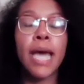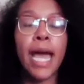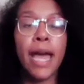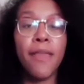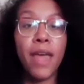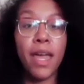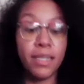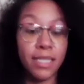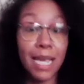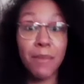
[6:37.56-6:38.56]
And then
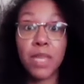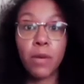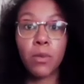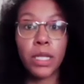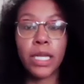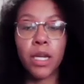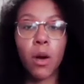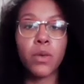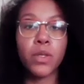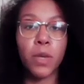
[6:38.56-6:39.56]
same thing really
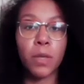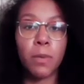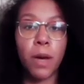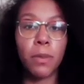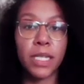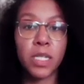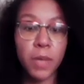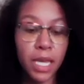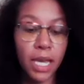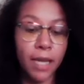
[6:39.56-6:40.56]
goes with public
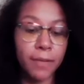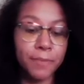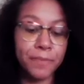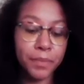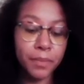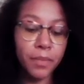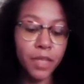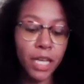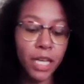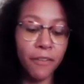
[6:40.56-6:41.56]
speaking.
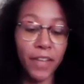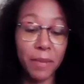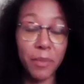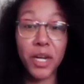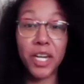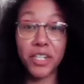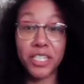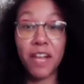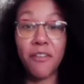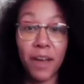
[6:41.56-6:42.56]
I feel like putting
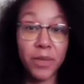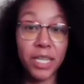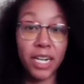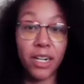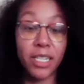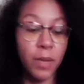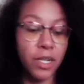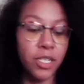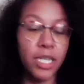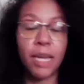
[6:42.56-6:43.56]
yourself out there,
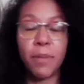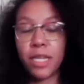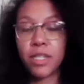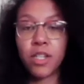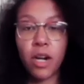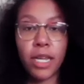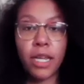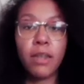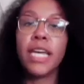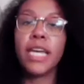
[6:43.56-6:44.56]
especially, I mean, it
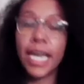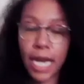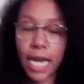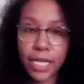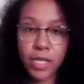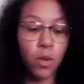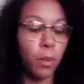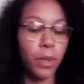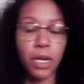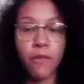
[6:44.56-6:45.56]
started in high school,
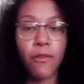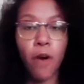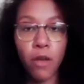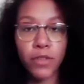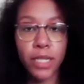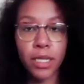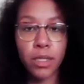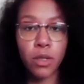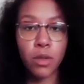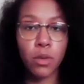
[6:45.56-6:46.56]
but it evolved
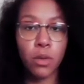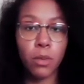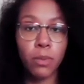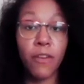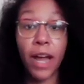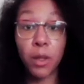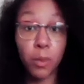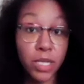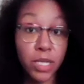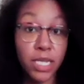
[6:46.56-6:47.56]
into final
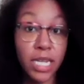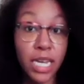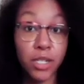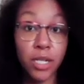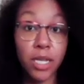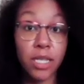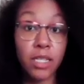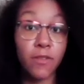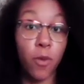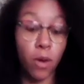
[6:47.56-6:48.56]
presentations
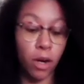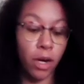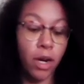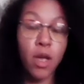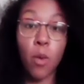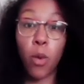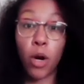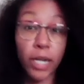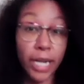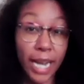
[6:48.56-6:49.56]
for
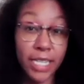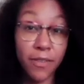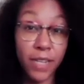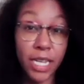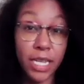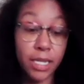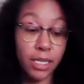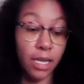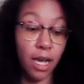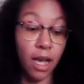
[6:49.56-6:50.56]
work activities,